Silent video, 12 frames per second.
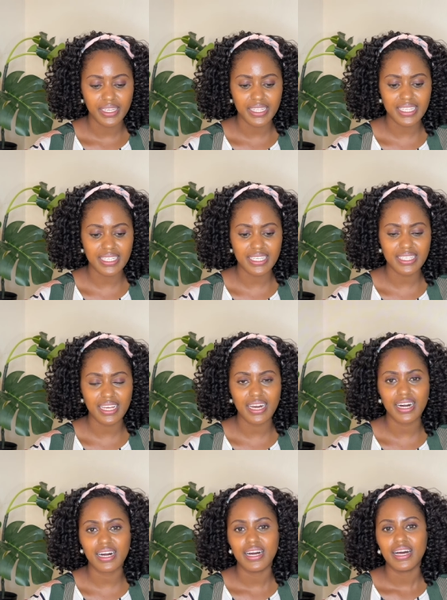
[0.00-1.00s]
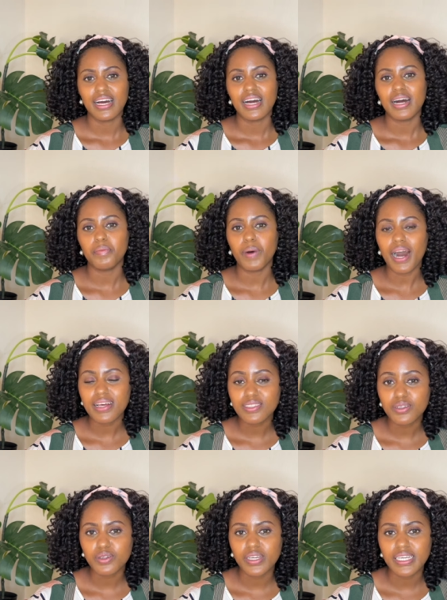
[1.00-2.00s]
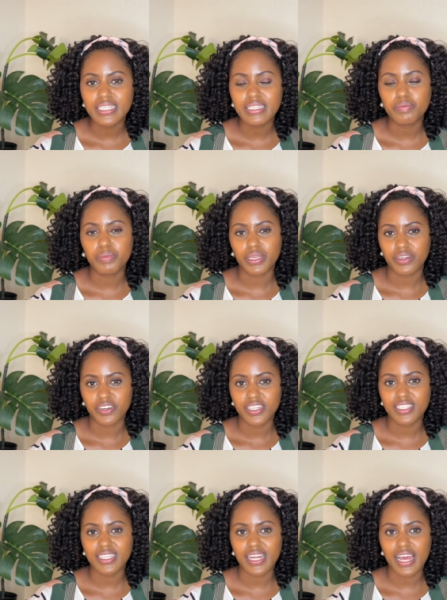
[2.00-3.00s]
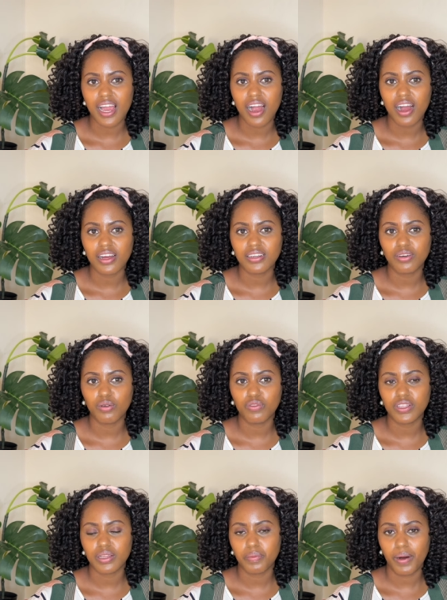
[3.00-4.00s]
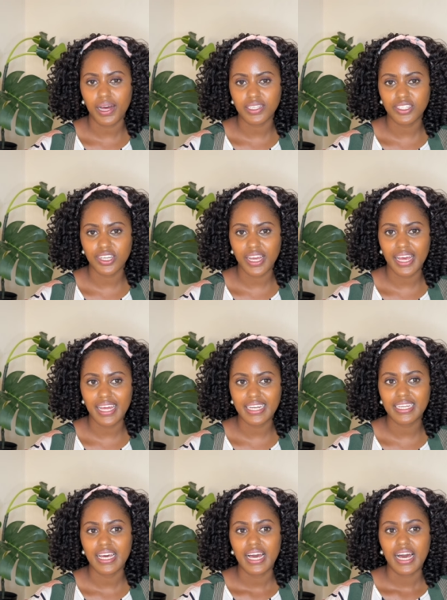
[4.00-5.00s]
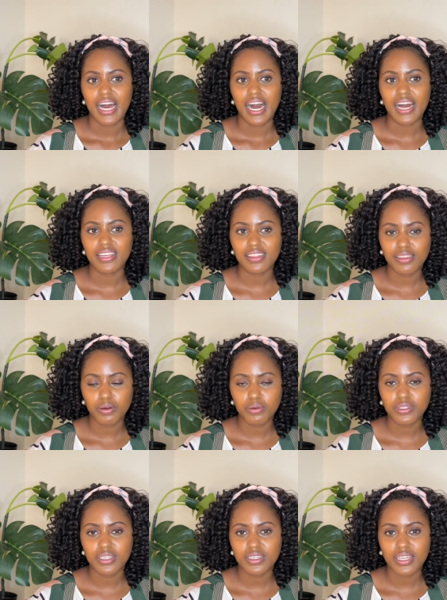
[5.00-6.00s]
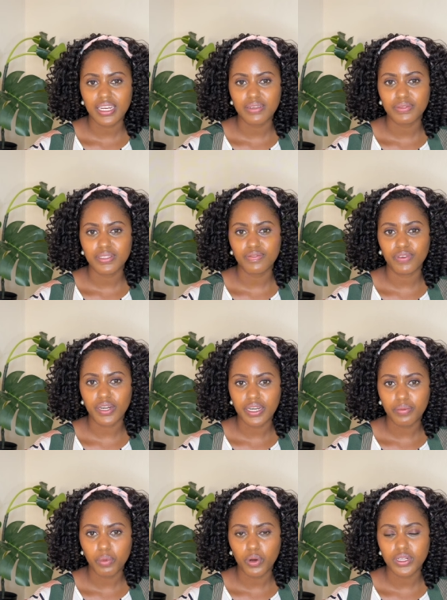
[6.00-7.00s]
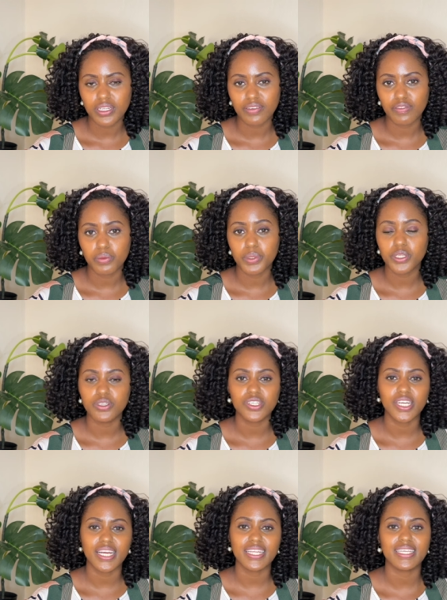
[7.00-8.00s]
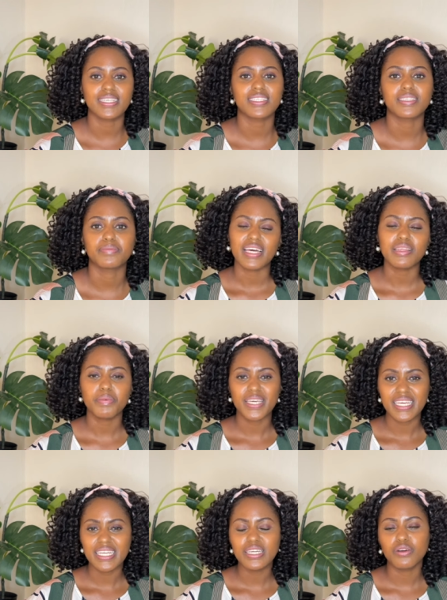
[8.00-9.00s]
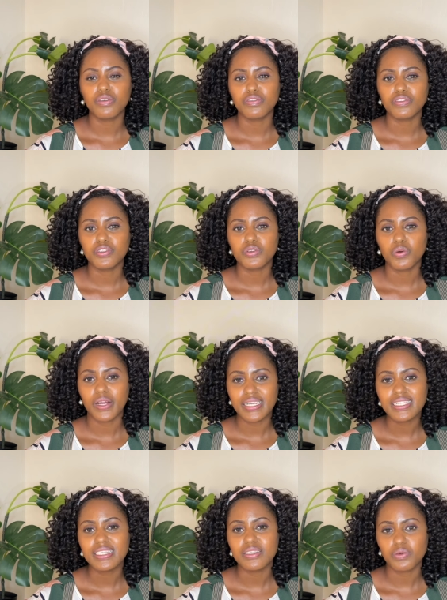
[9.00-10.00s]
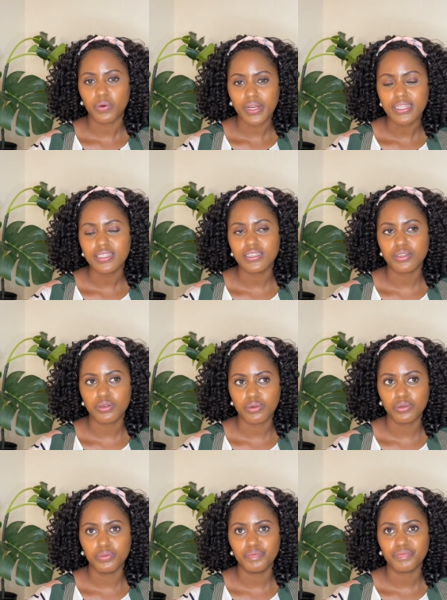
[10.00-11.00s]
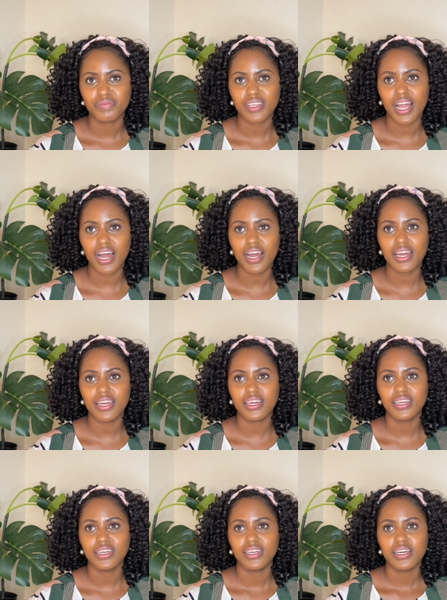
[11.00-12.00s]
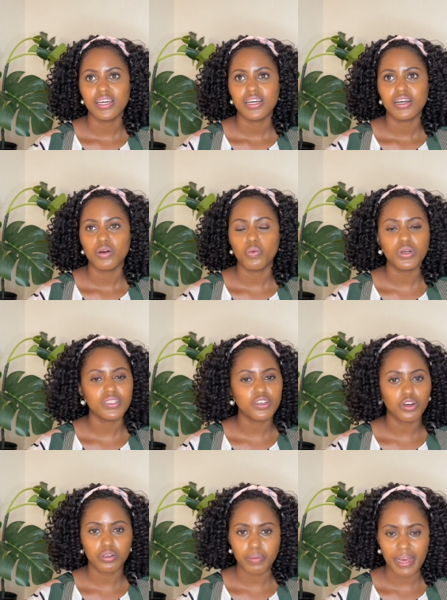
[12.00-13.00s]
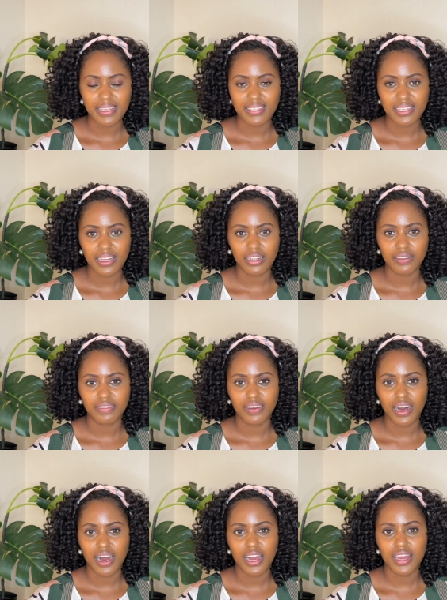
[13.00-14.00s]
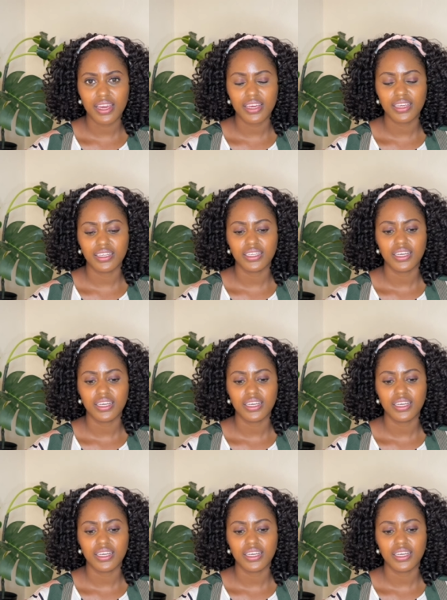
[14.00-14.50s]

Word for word: This is a, a, personal experience that I had over the past year and I thought that it was very important for me to share this. At the beginning of 2022, I was not myself. I